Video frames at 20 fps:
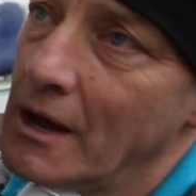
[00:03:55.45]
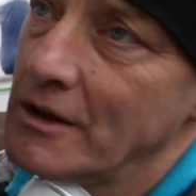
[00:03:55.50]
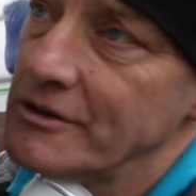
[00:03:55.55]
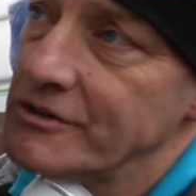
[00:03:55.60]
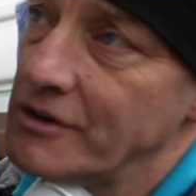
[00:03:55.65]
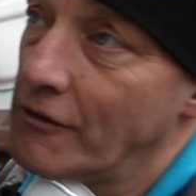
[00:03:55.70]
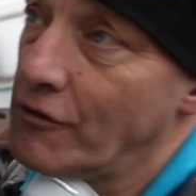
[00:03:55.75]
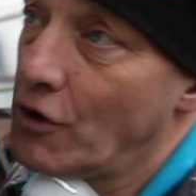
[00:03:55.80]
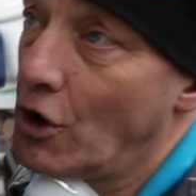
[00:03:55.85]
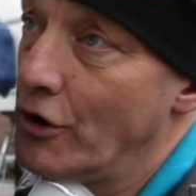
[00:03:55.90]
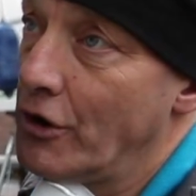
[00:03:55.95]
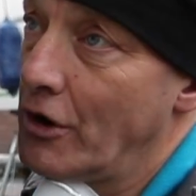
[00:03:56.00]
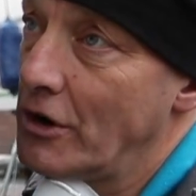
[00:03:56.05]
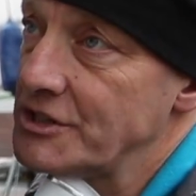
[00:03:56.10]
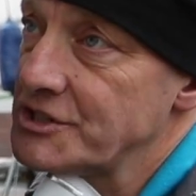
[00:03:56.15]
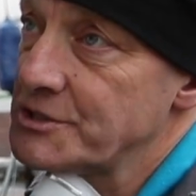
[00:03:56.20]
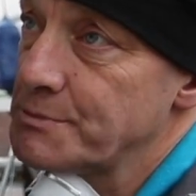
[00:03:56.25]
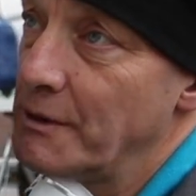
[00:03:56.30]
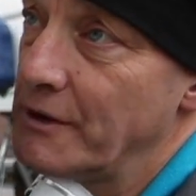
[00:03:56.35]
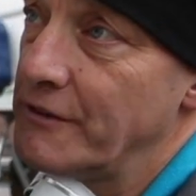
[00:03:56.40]
So I've got a
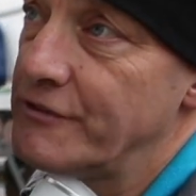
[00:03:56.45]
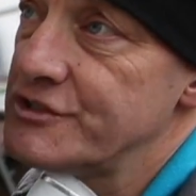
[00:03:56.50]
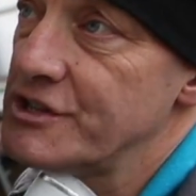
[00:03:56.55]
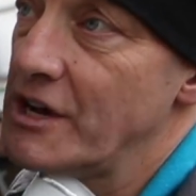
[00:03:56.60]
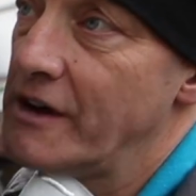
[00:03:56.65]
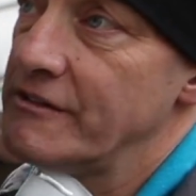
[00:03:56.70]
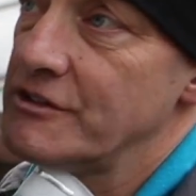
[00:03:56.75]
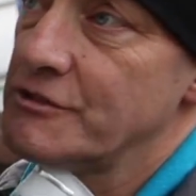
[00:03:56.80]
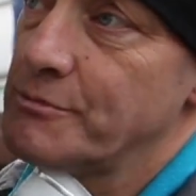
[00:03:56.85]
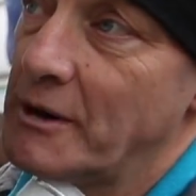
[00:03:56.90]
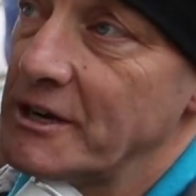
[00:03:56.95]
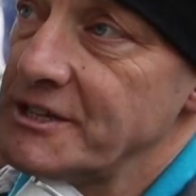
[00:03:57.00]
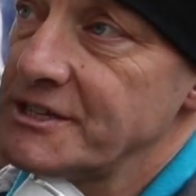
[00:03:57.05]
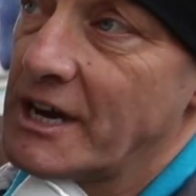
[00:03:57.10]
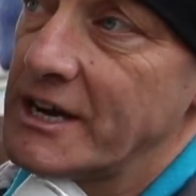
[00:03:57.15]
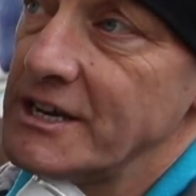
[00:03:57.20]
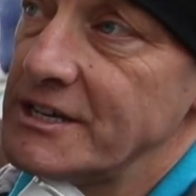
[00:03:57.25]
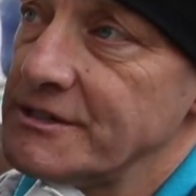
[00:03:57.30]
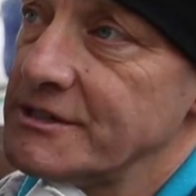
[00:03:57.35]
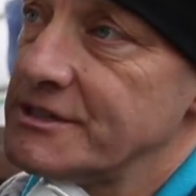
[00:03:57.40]
nice smooth surface for my
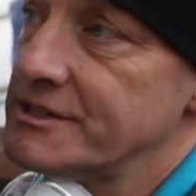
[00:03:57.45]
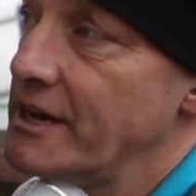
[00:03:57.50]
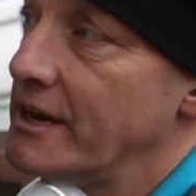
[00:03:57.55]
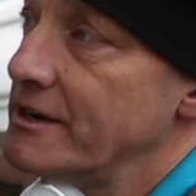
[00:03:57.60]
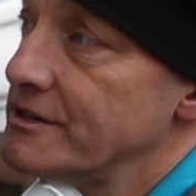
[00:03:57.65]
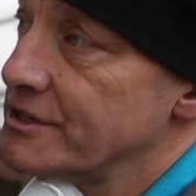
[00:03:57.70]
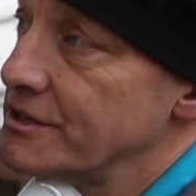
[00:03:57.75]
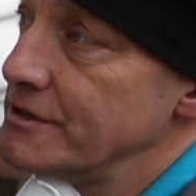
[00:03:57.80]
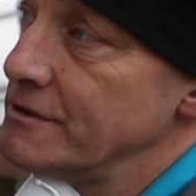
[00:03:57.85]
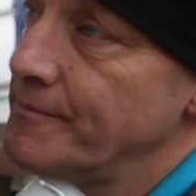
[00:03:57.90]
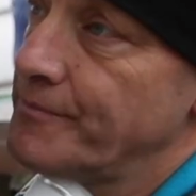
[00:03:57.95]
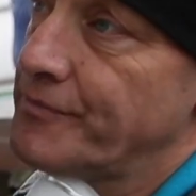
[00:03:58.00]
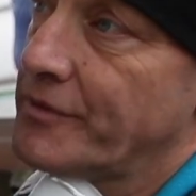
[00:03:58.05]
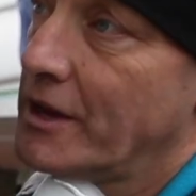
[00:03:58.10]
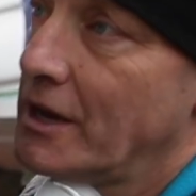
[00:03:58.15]
tape to set to.